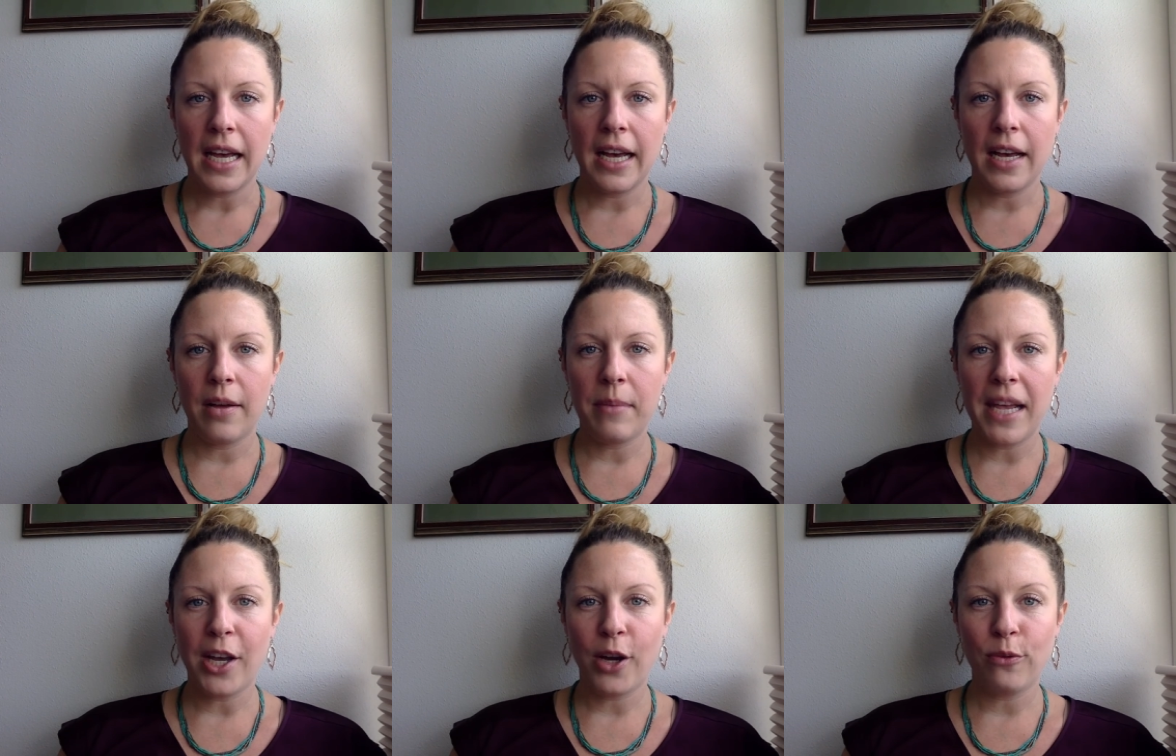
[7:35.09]
Uh,
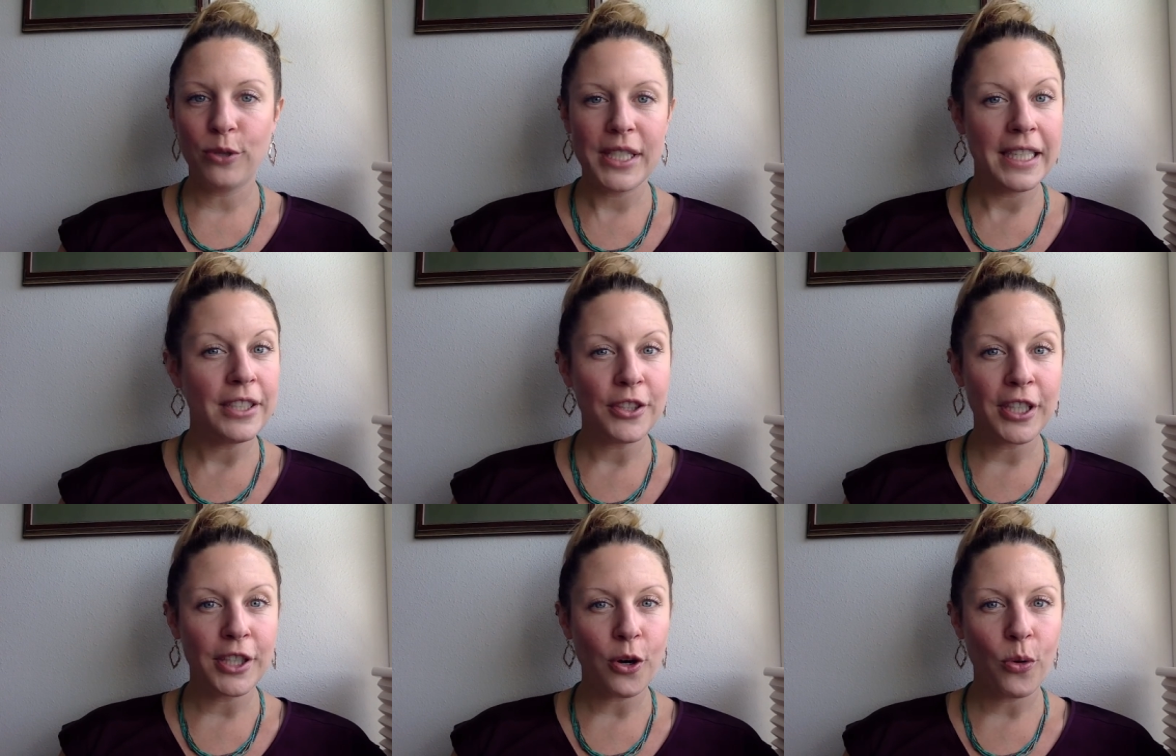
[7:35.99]
make a routine
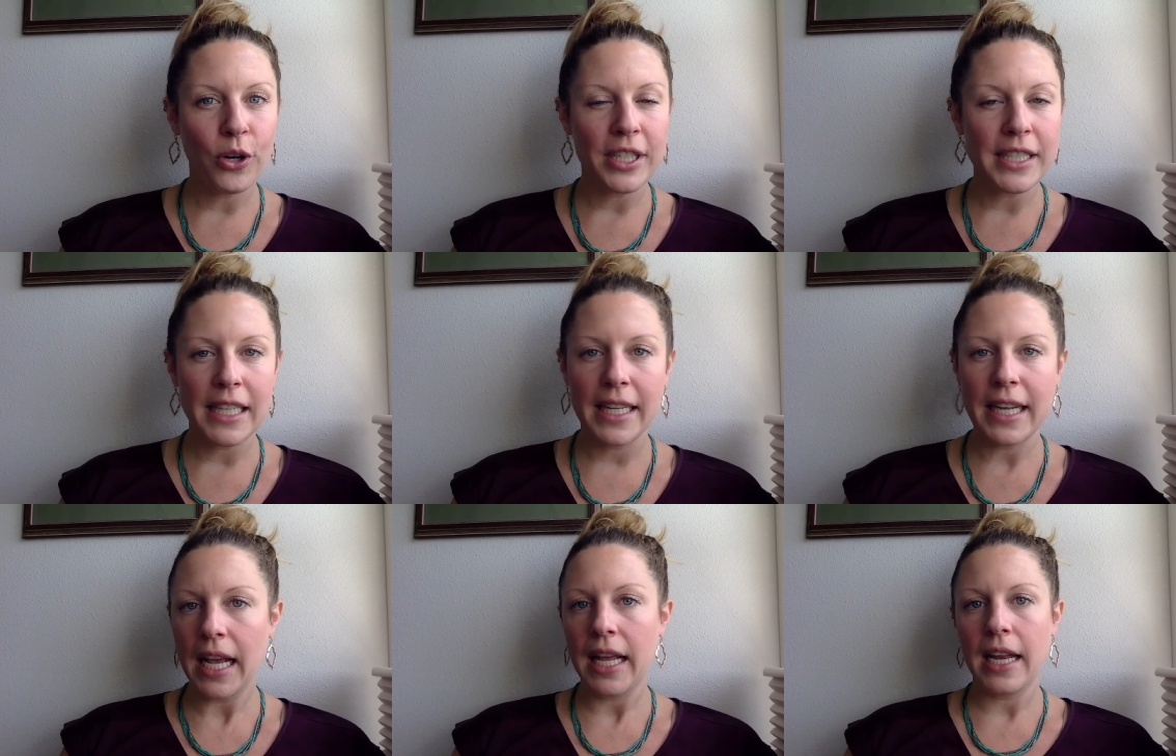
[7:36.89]
during your
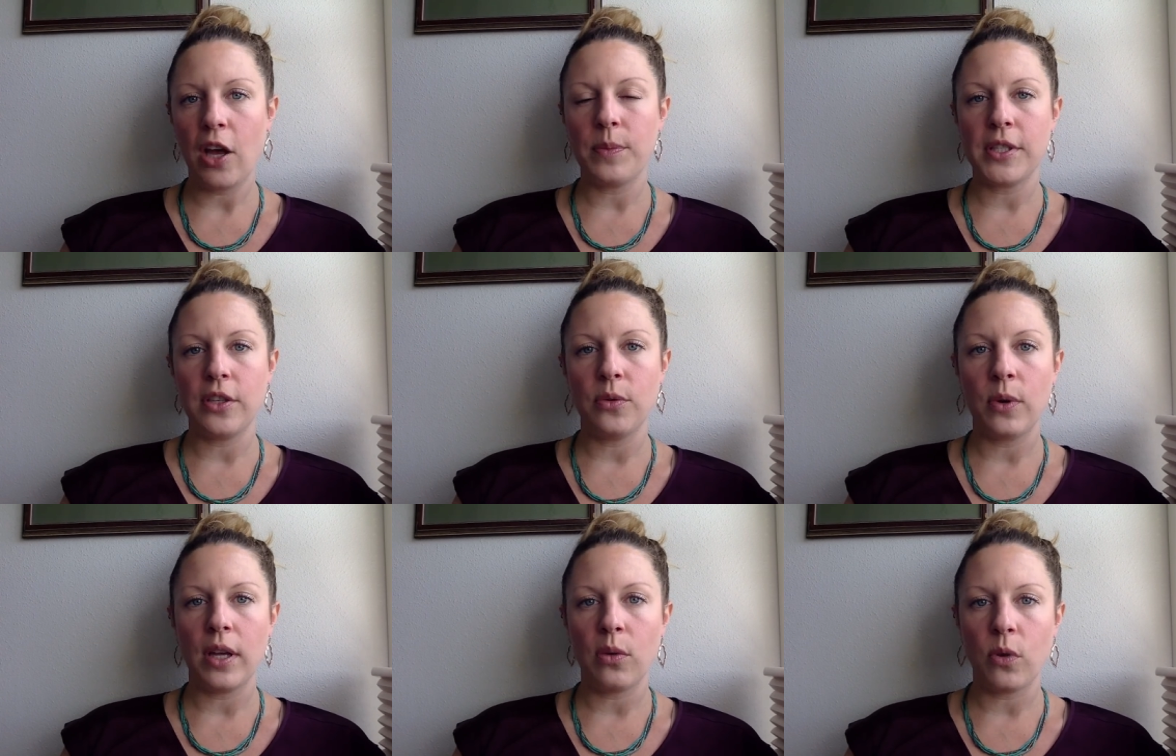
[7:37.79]
quarantine and helps you
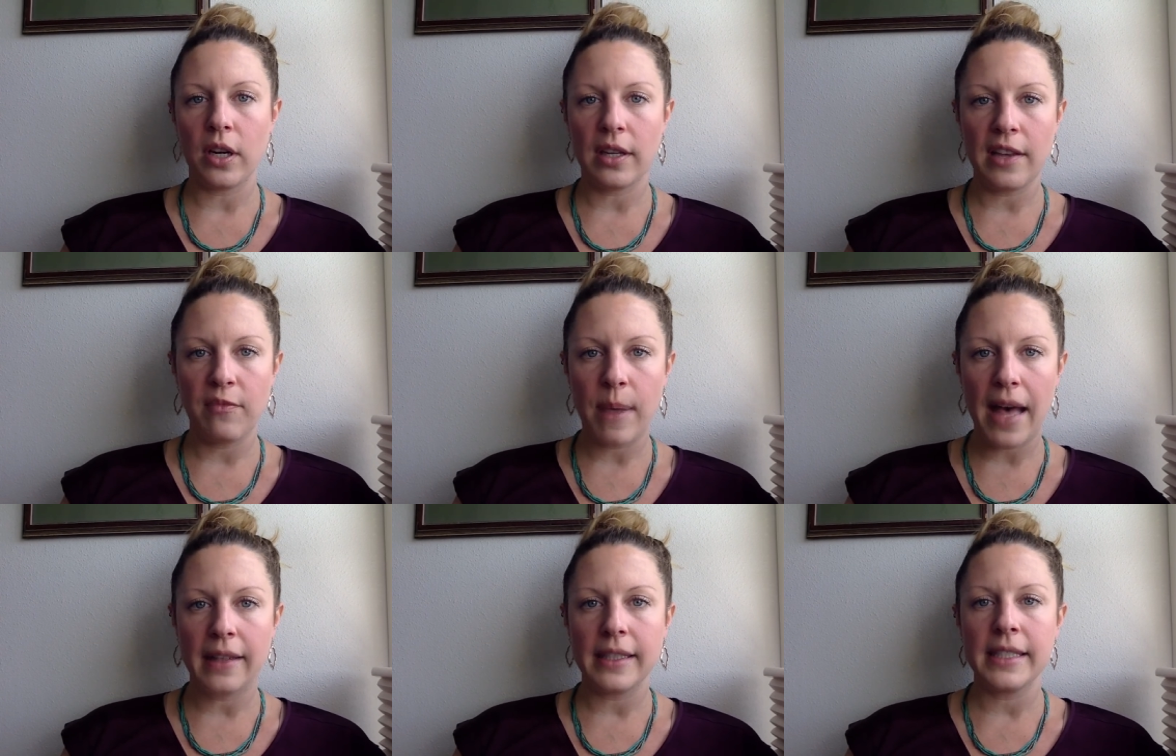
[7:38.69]
with work life
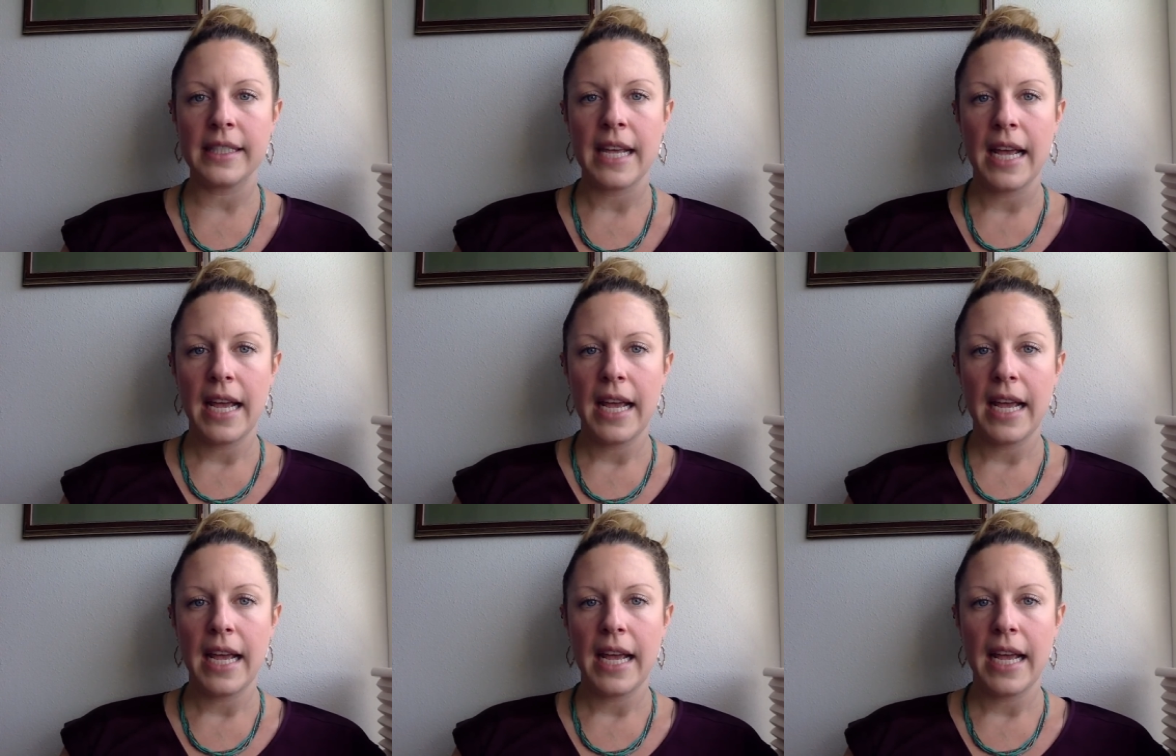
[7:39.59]
balance